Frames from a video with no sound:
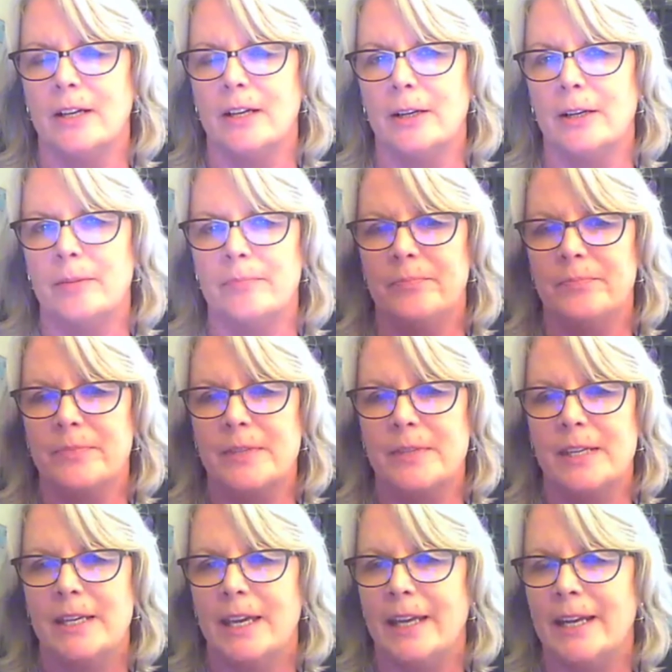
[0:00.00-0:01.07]

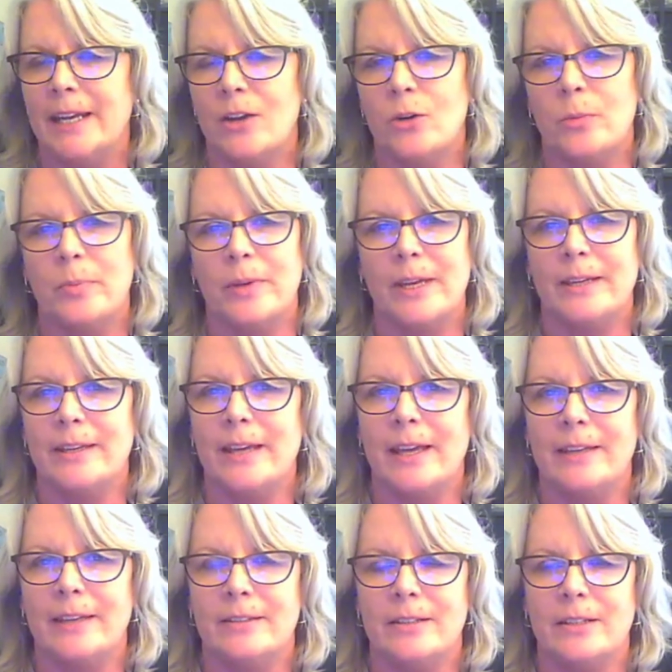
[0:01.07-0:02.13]
And I hope,
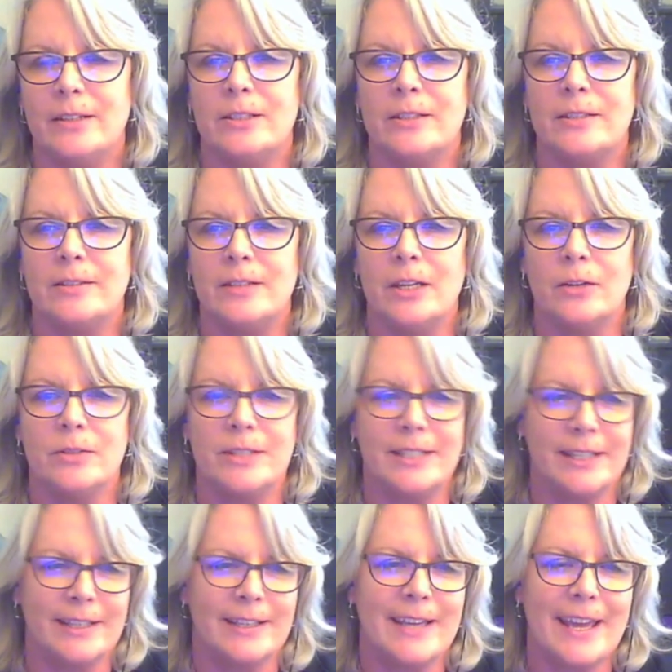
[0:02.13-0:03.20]
again, you just,
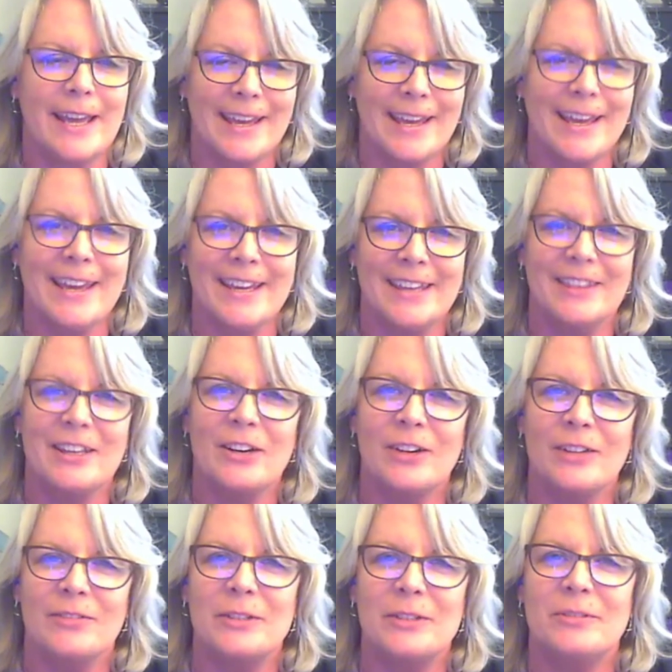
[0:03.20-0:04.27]
hang in
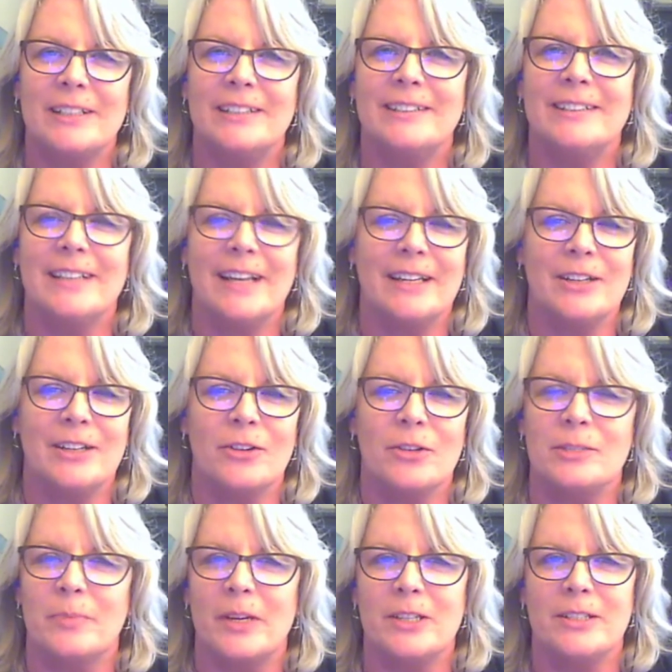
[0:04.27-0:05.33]
there, everyone. I know
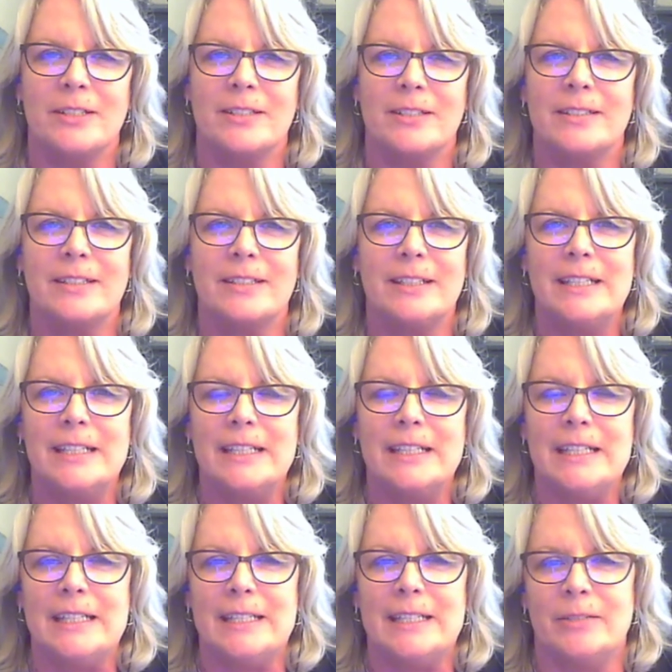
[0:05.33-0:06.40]
the
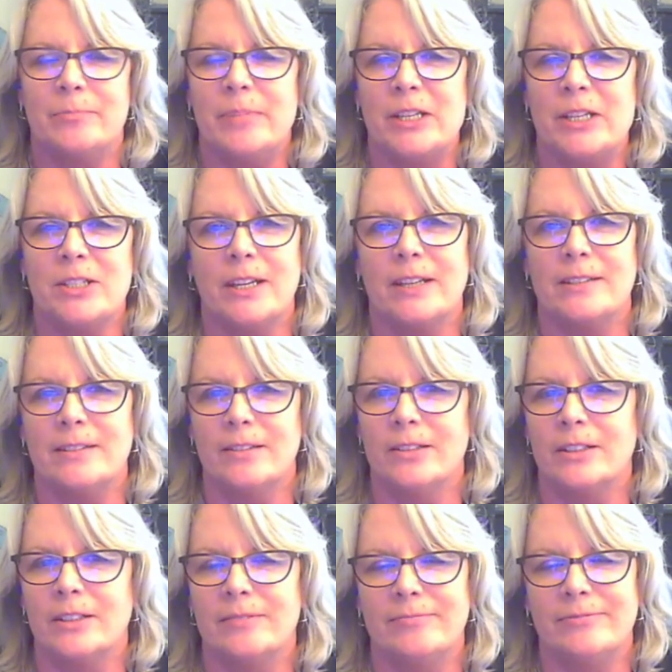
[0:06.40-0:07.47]
budget cuts
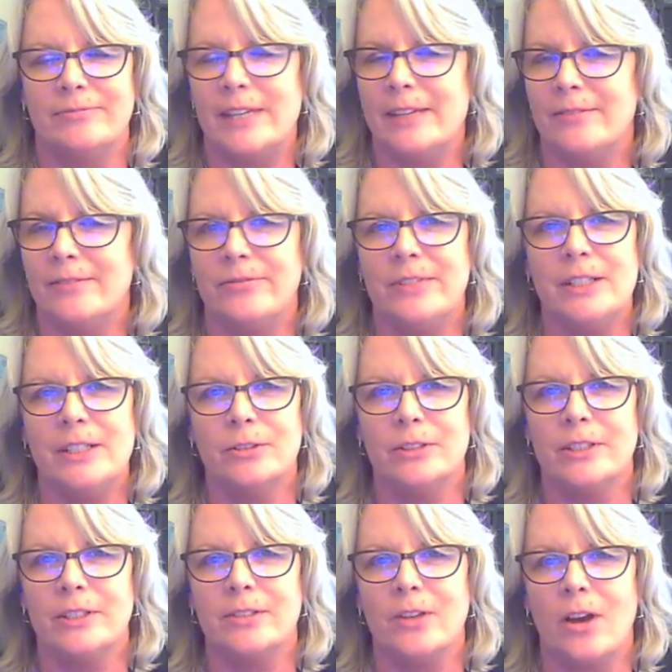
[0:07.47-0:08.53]
look and
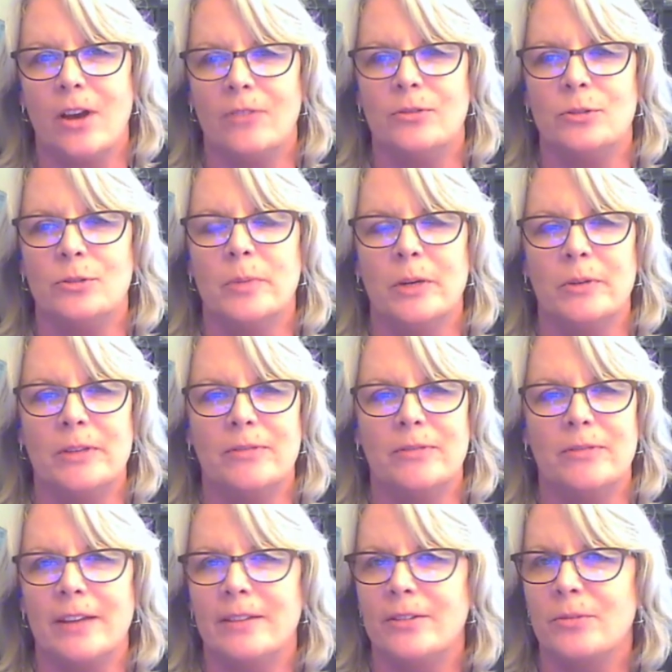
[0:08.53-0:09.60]
feel just awful, but
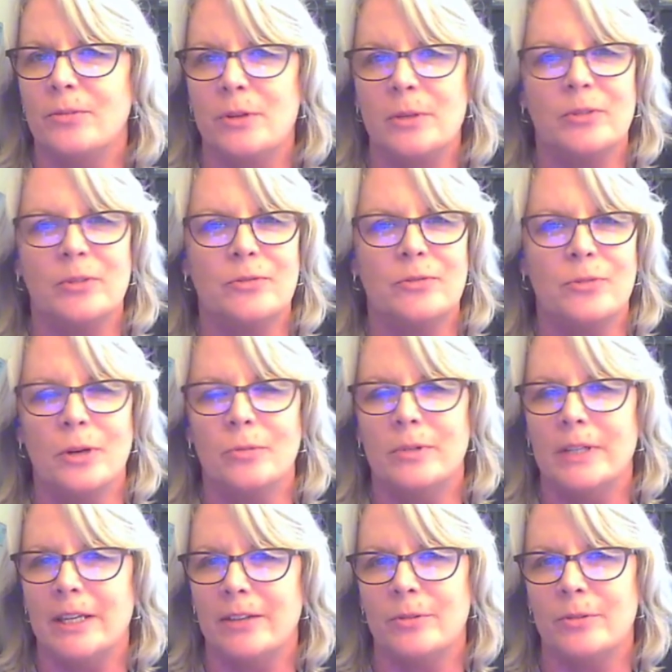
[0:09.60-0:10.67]
we've gotten through it before.
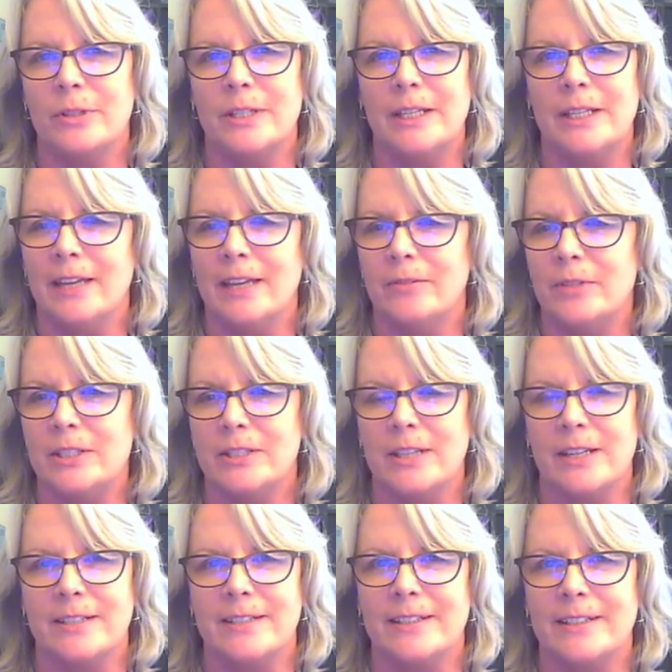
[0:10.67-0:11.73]
We'll get through it again. We
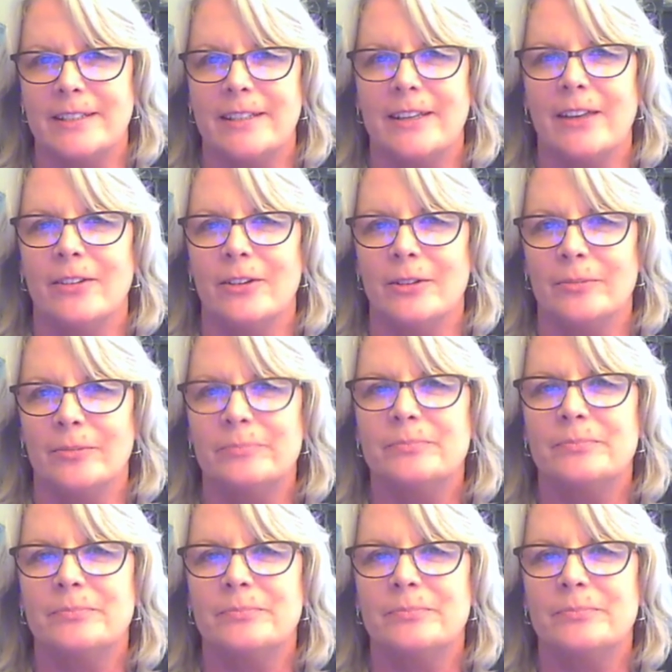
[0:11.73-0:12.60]
just got to stick together.